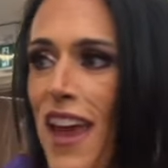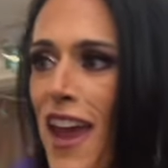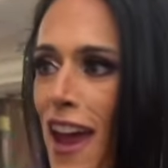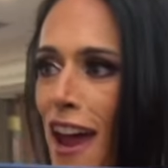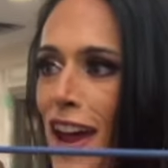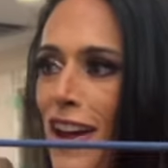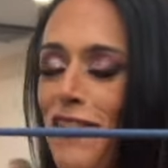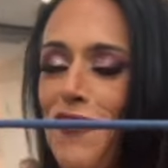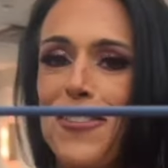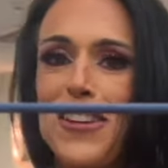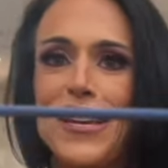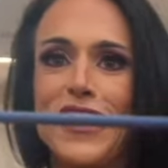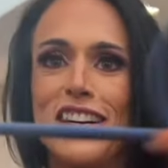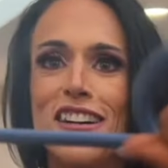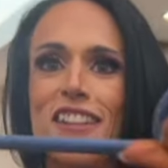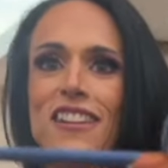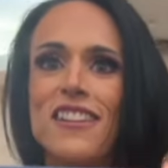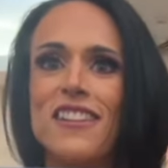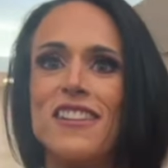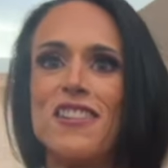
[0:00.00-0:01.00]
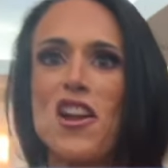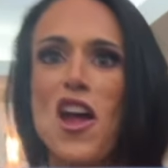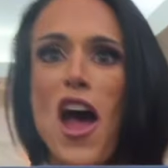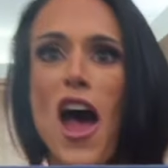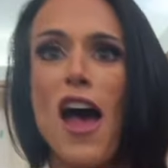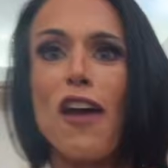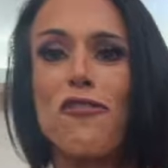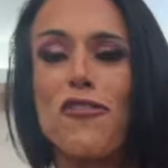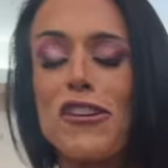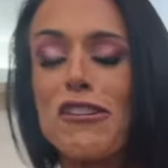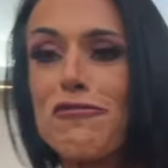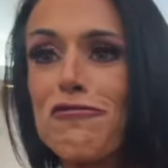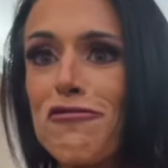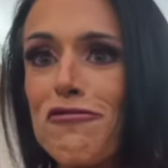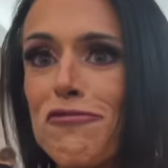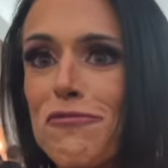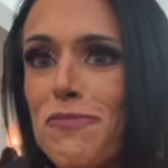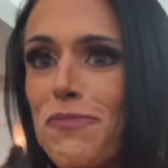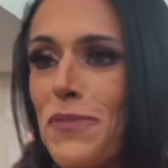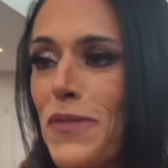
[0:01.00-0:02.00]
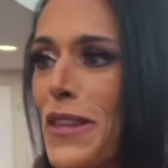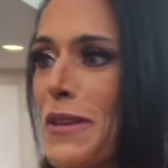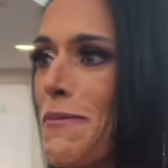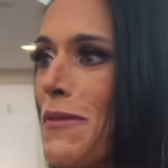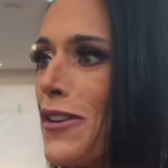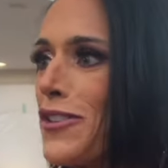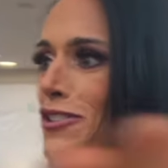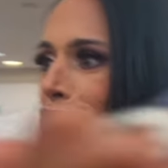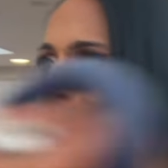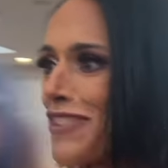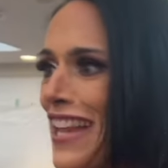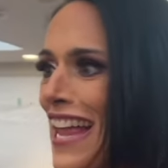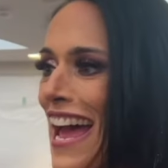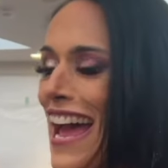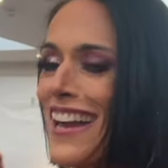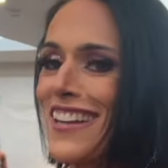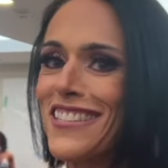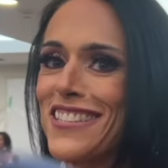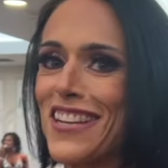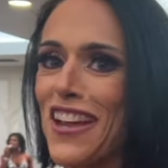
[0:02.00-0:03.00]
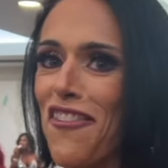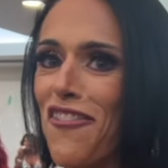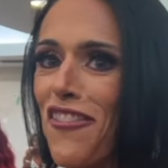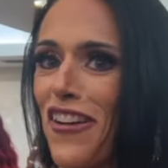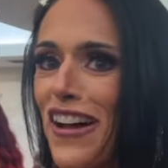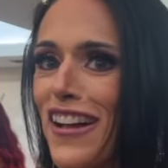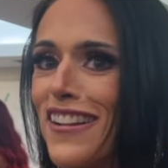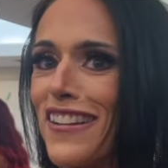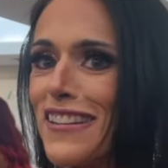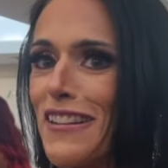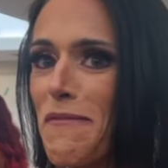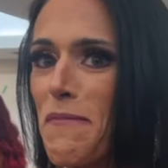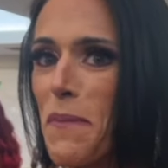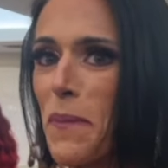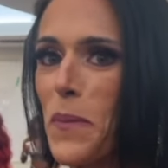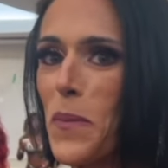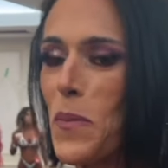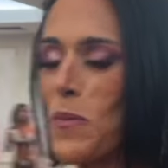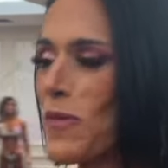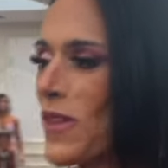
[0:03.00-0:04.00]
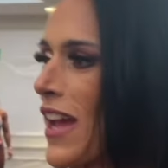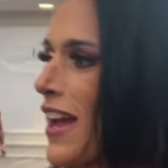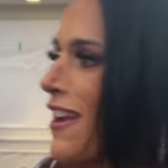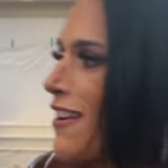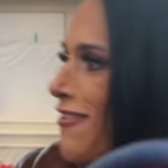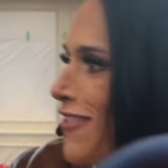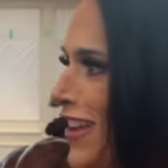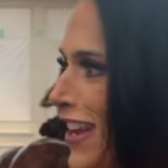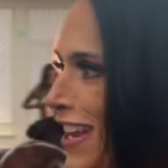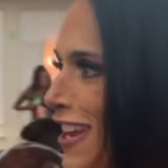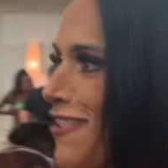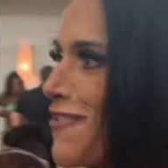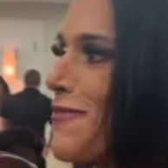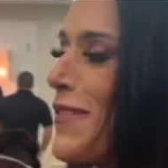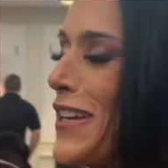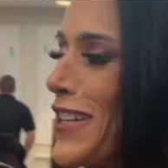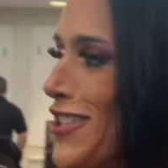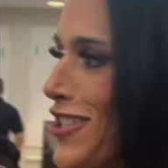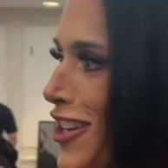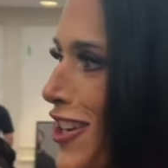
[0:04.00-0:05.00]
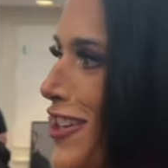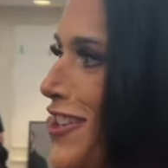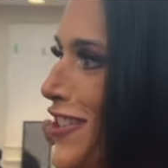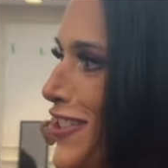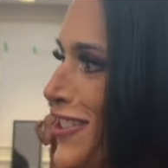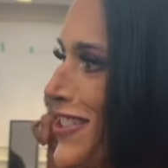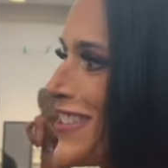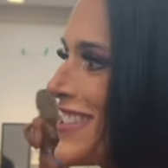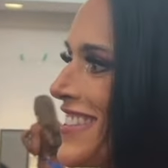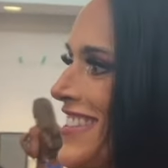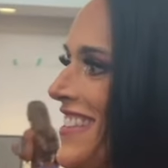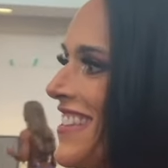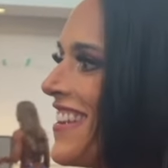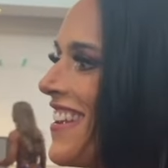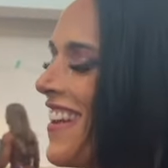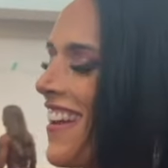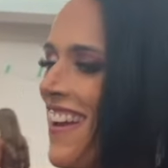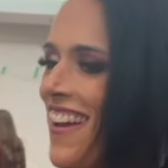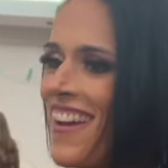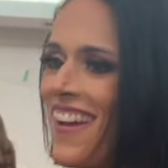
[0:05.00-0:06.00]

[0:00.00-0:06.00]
I feel I feel the most relaxed I felt. That's good. That's what you want. That's what you want.